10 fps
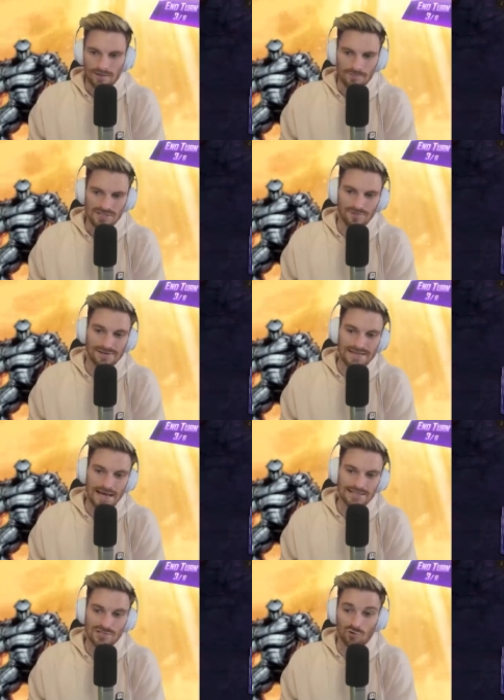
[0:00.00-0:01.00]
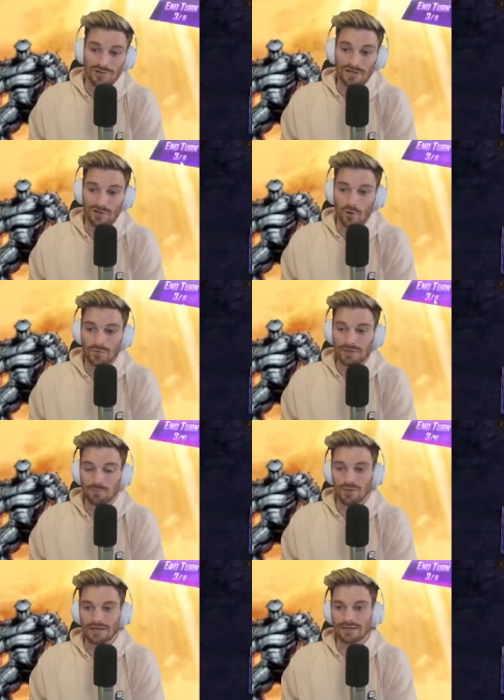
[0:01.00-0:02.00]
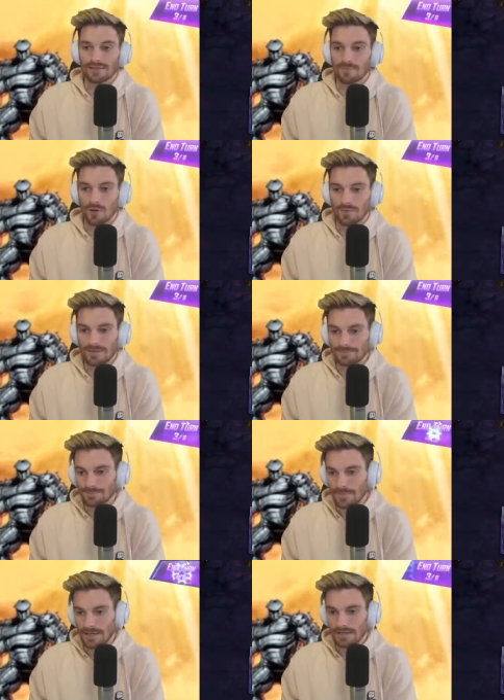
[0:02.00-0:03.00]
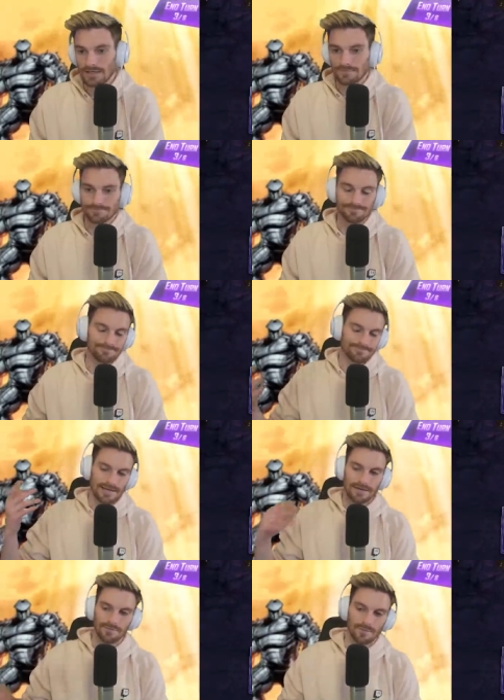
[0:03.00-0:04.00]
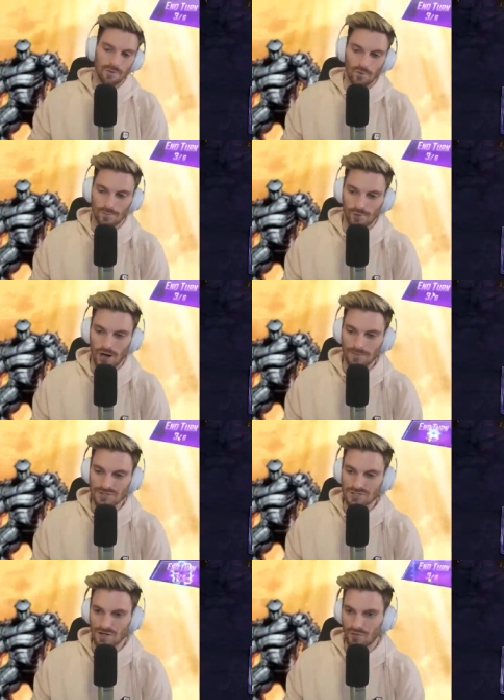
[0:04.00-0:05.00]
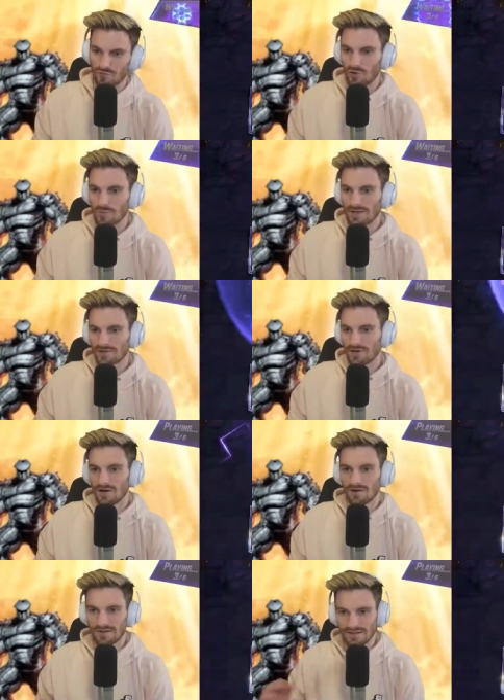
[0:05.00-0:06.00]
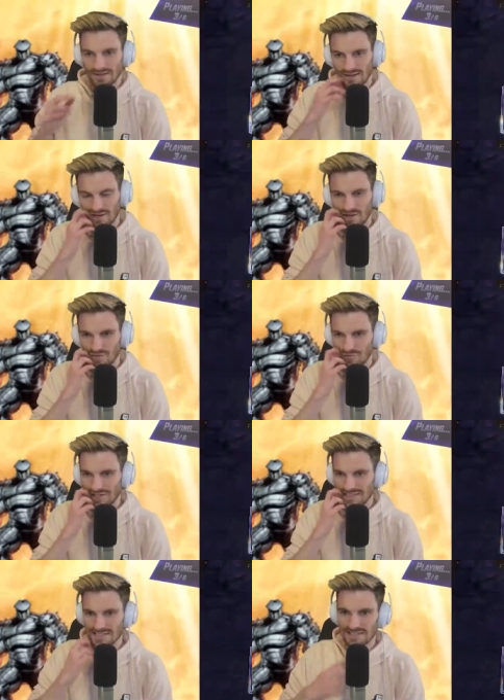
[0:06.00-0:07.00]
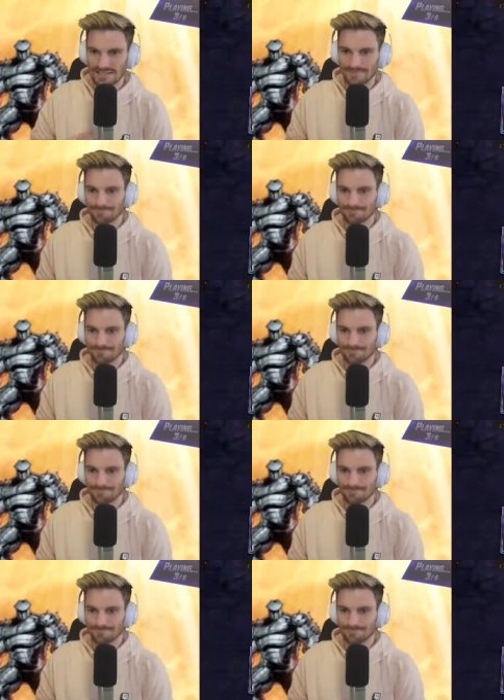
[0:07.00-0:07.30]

Mr. Fantastic's really our only play at the moment. Um, and we're probably just going to throw him here on the, uh, on the right side.